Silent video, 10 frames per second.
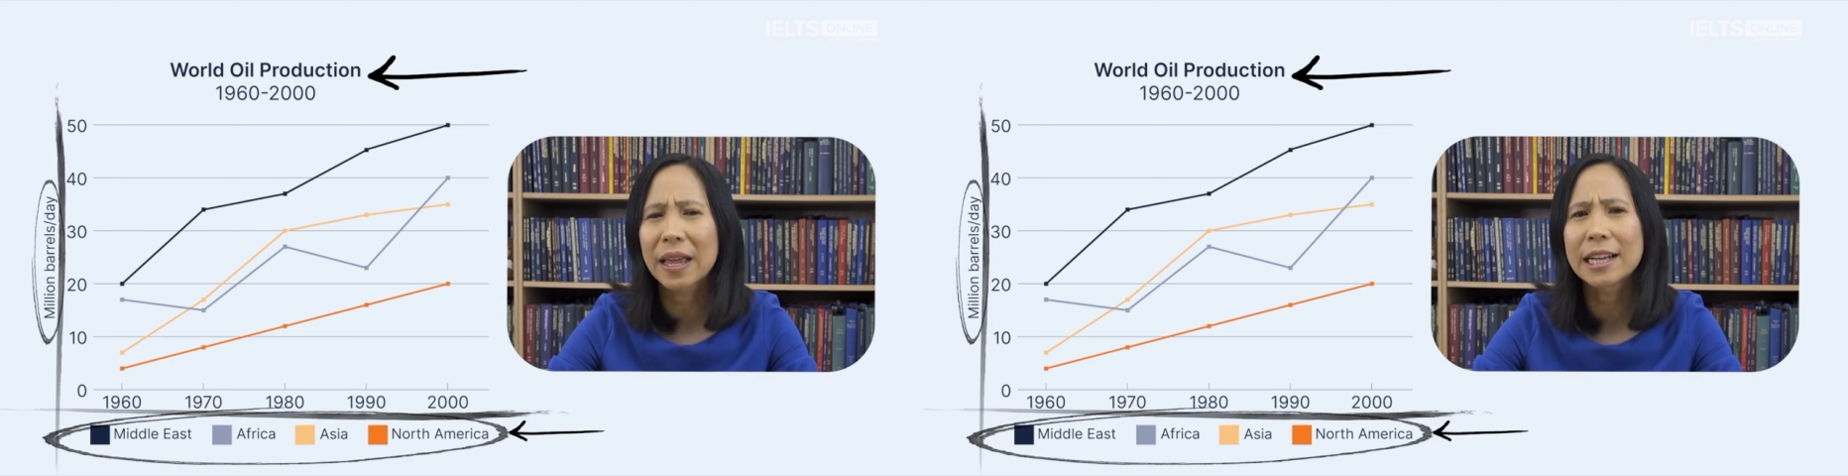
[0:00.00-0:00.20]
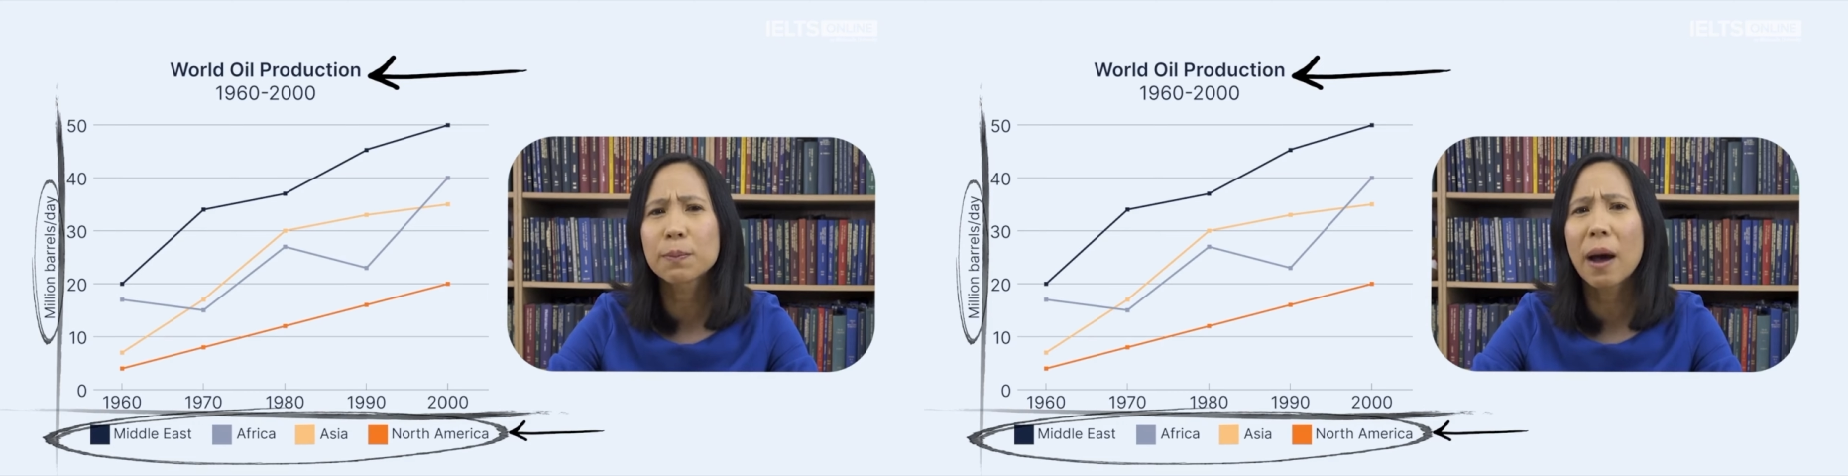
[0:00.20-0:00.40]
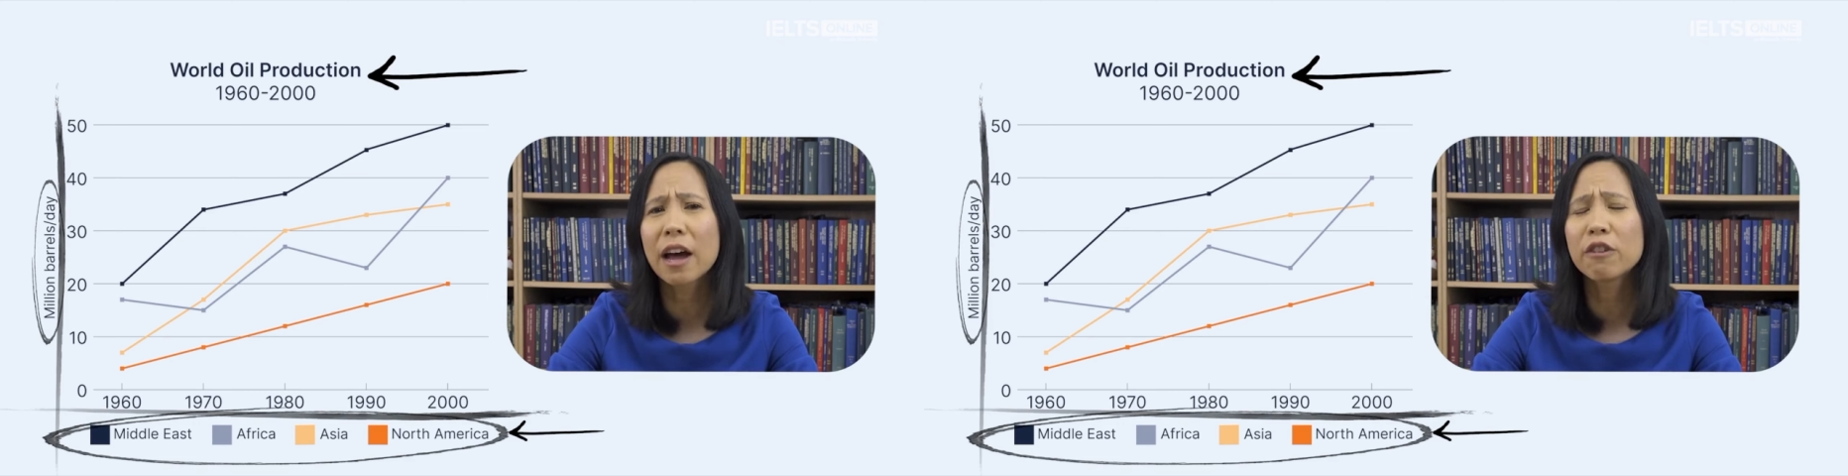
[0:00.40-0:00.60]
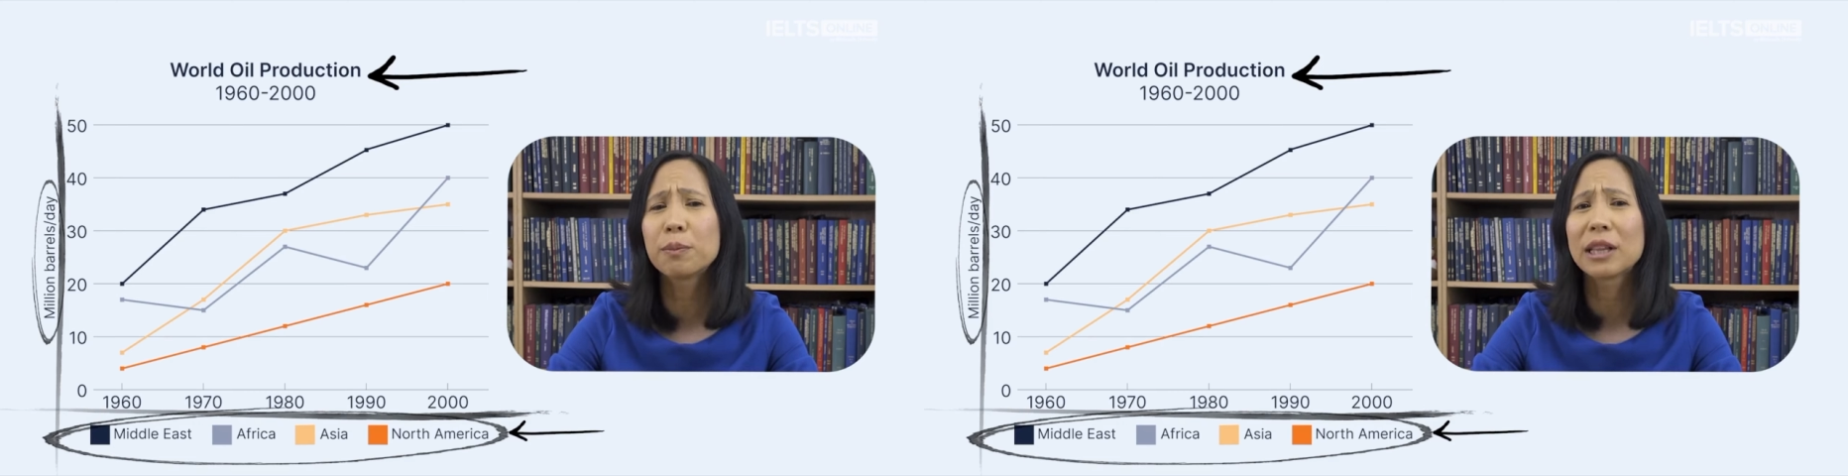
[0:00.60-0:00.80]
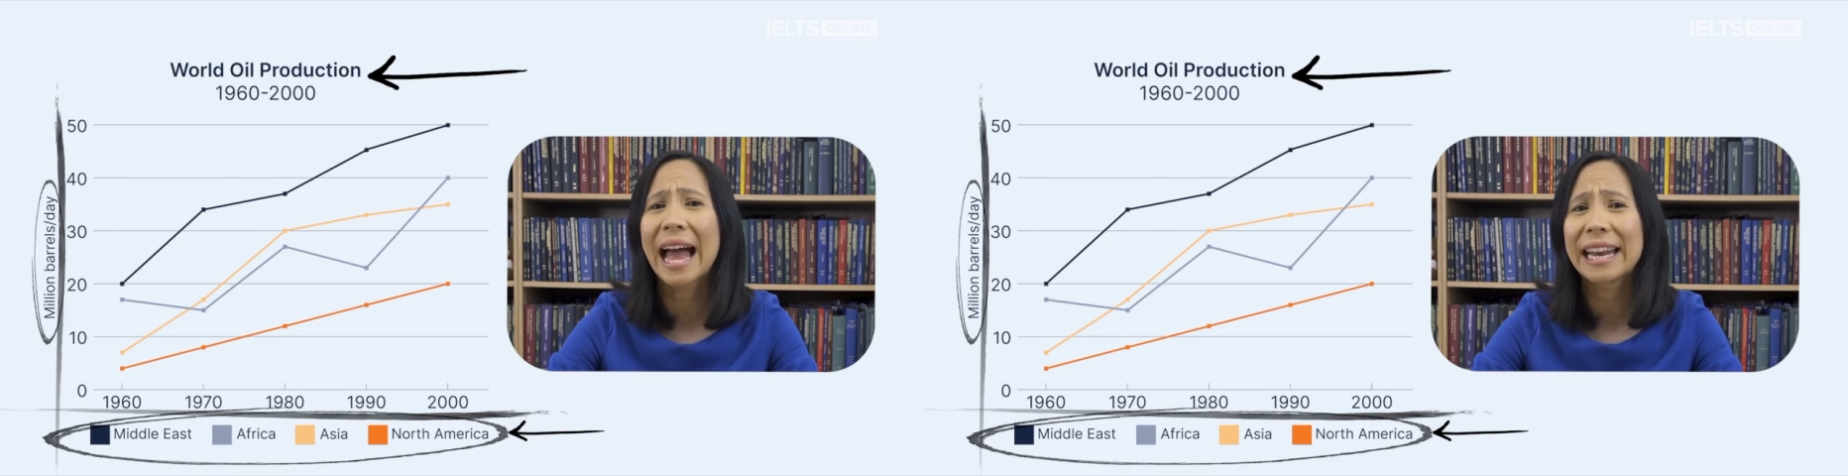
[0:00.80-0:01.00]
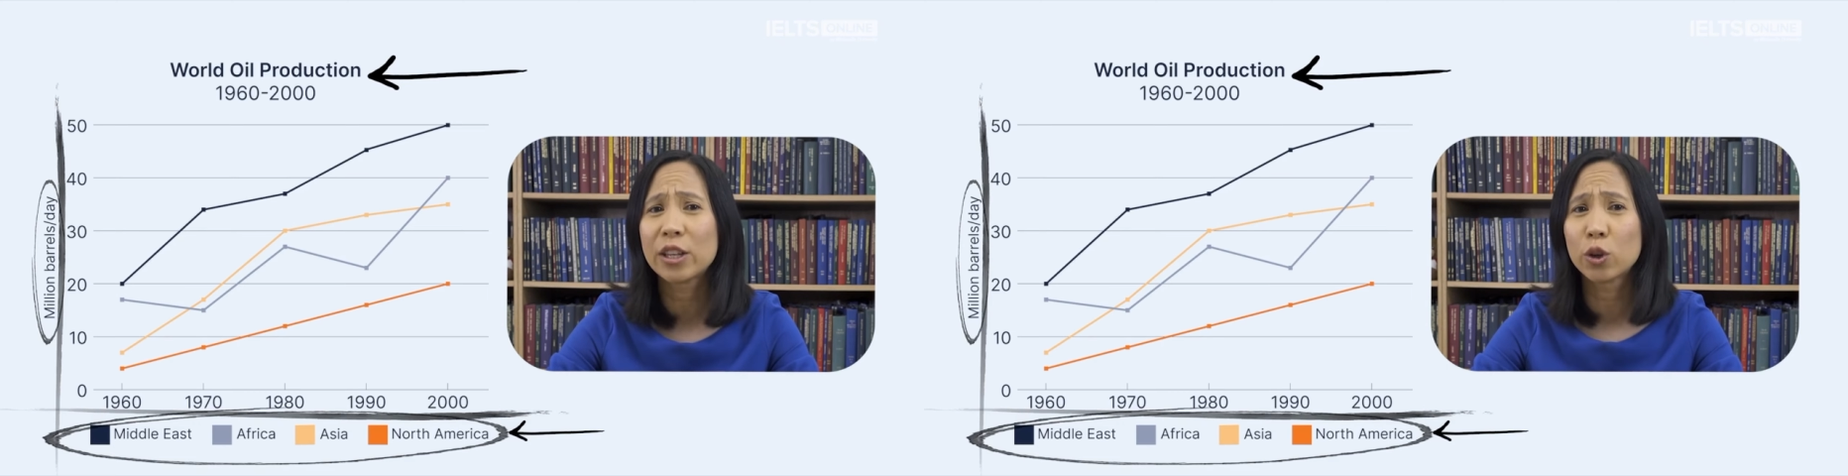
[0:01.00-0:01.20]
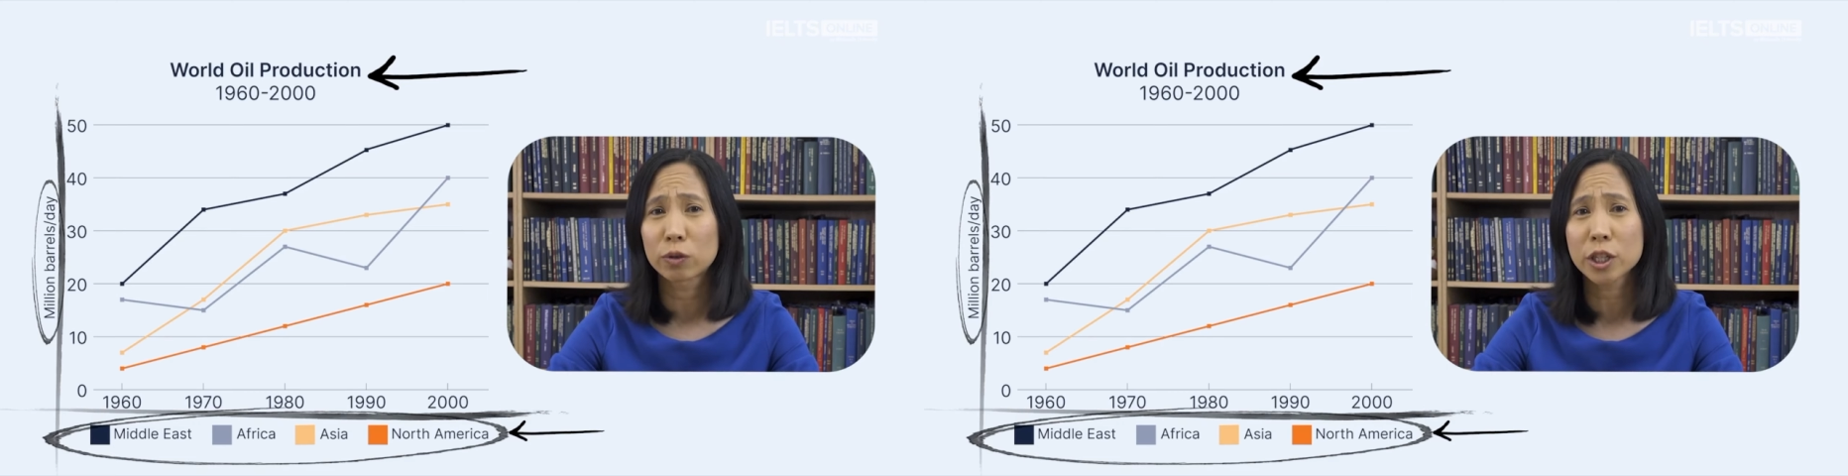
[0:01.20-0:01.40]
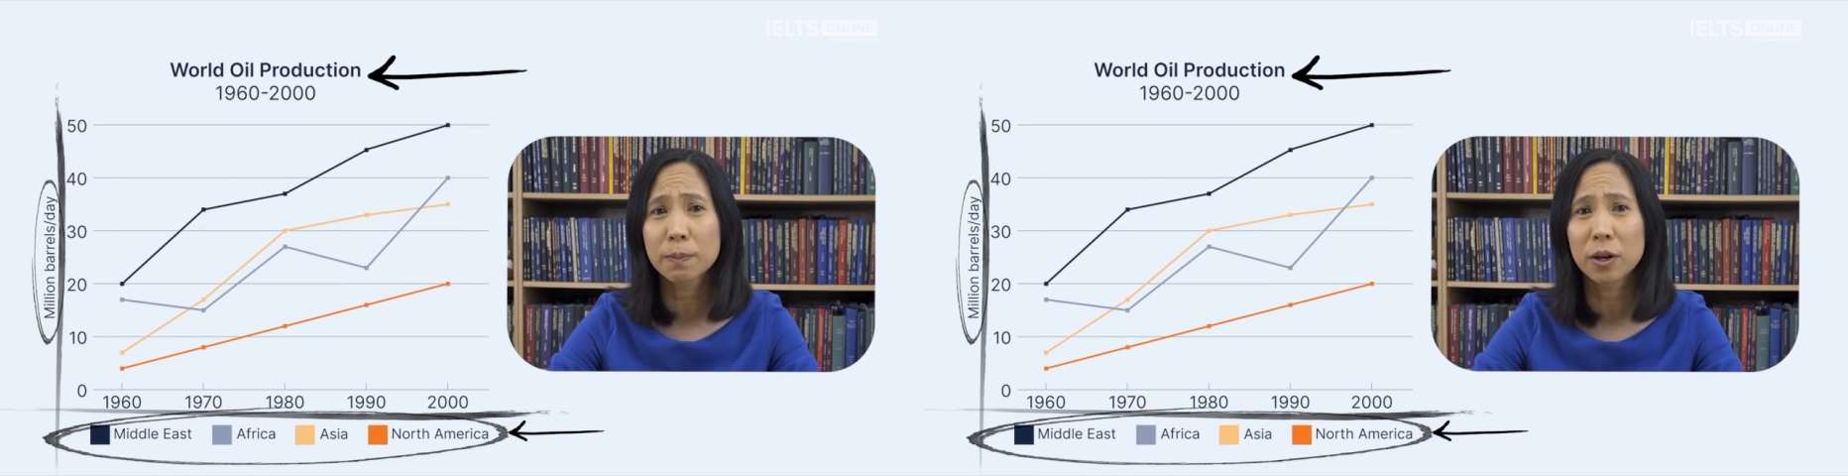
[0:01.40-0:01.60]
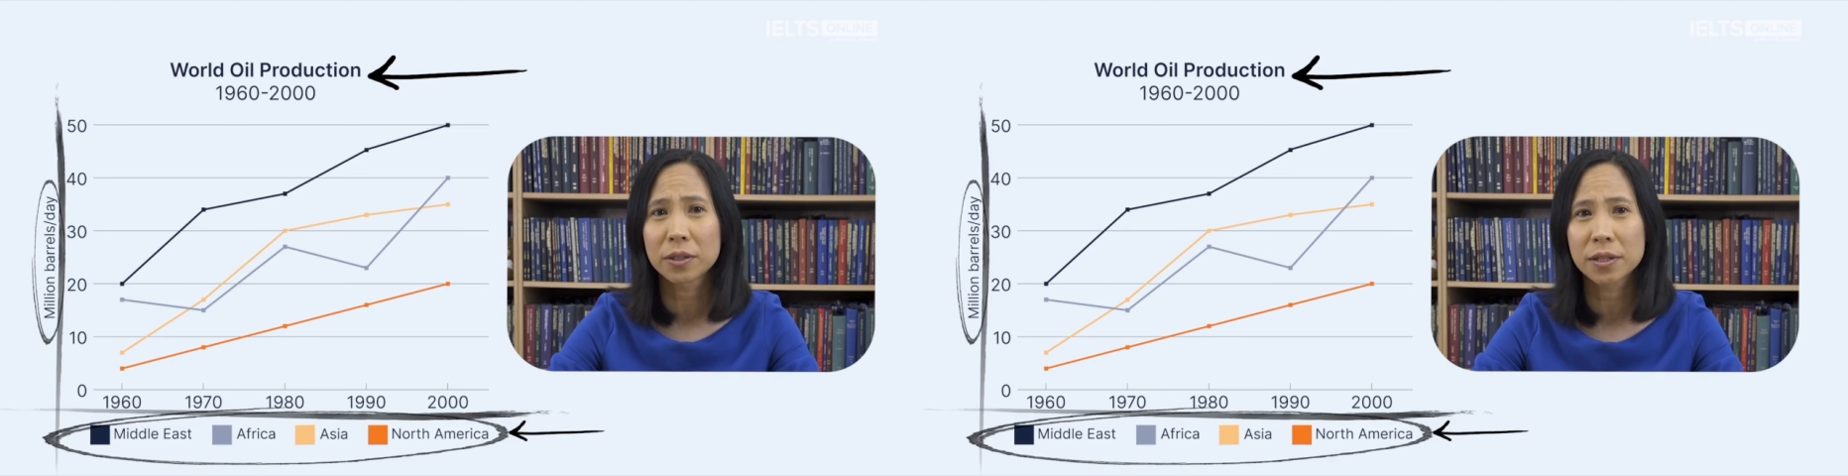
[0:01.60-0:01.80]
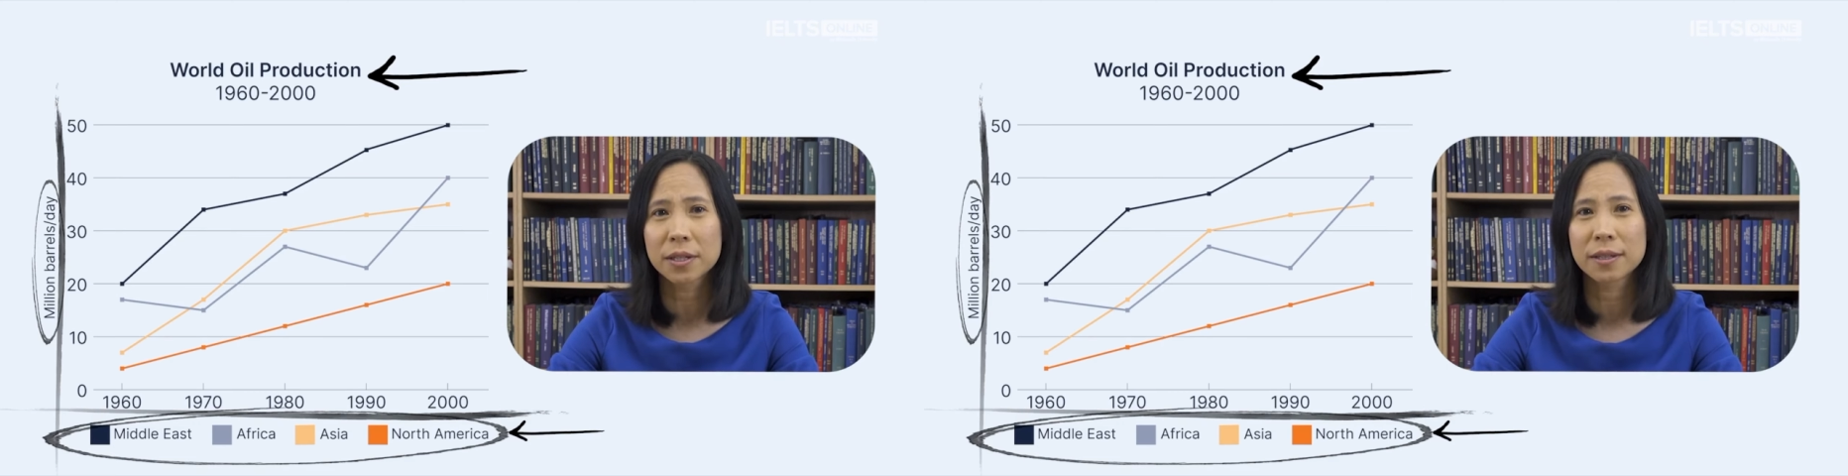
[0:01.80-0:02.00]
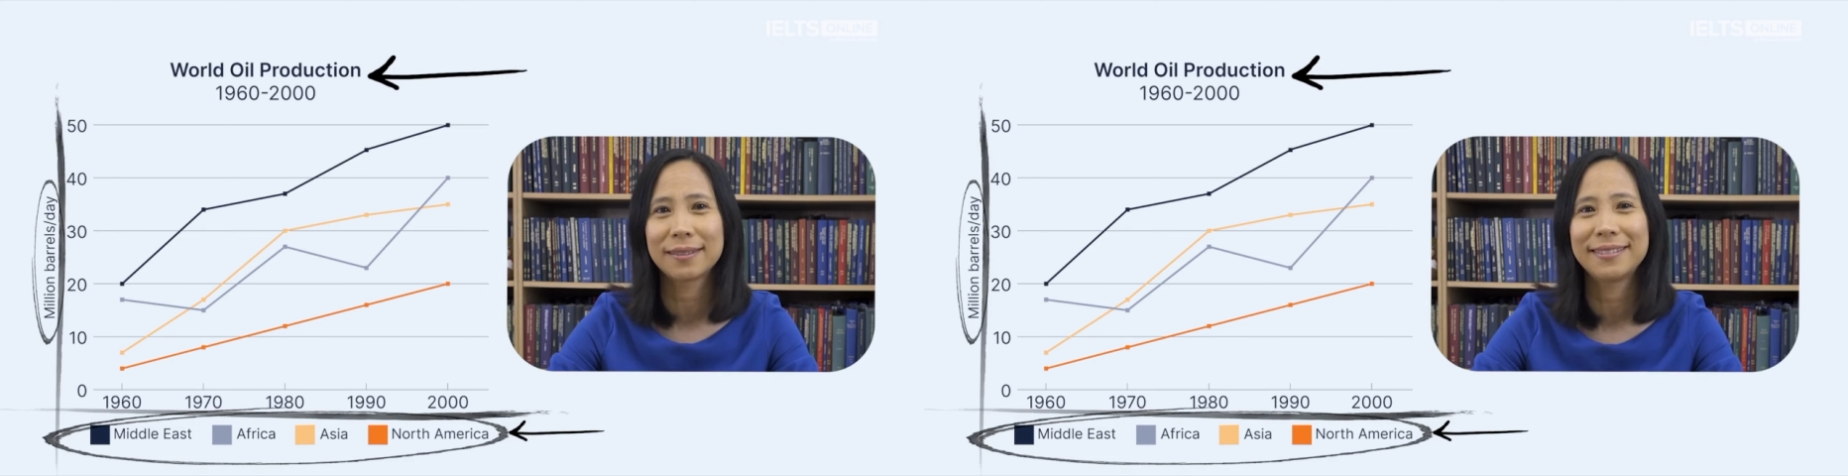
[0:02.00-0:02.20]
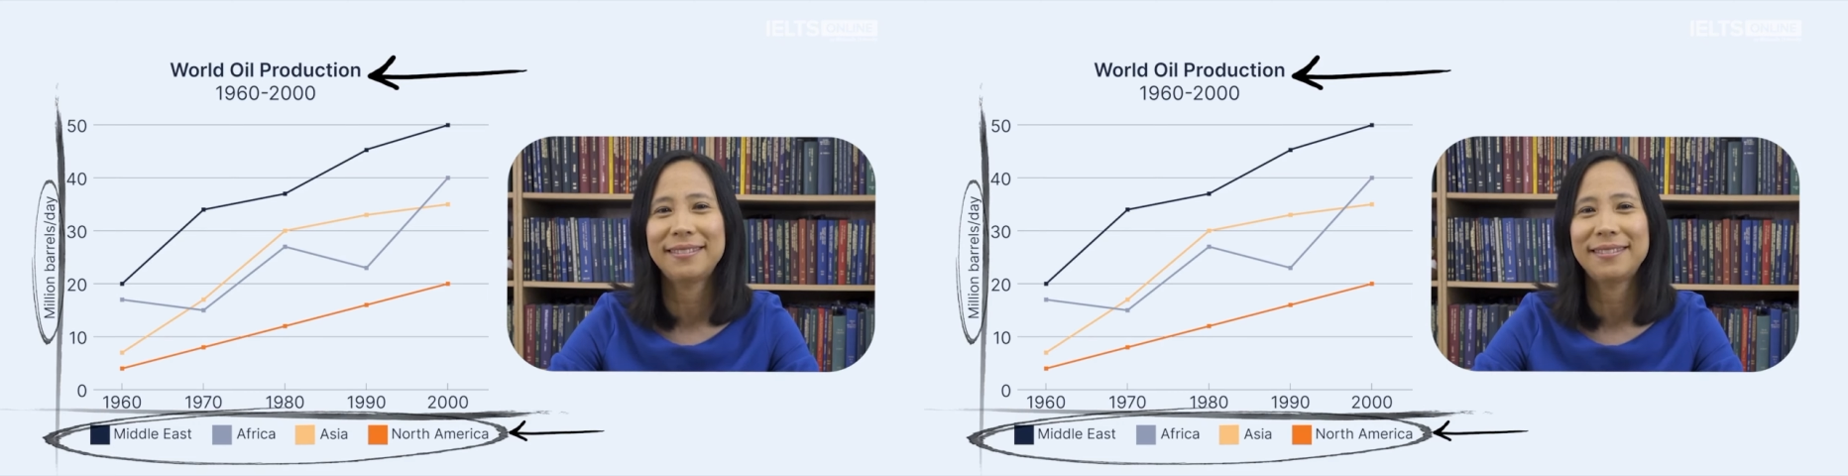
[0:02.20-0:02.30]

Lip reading: as part of planning your response.